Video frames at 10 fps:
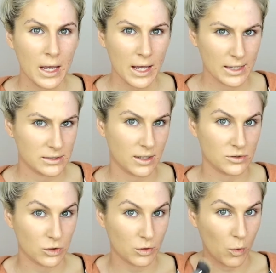It does
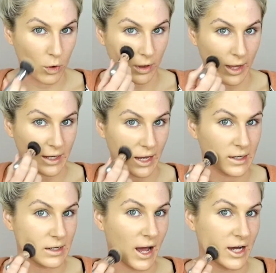look more like a
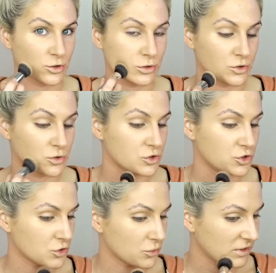natural to
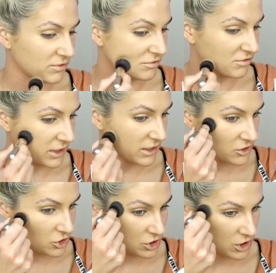dewy
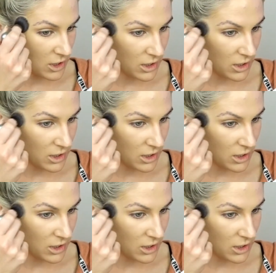finish.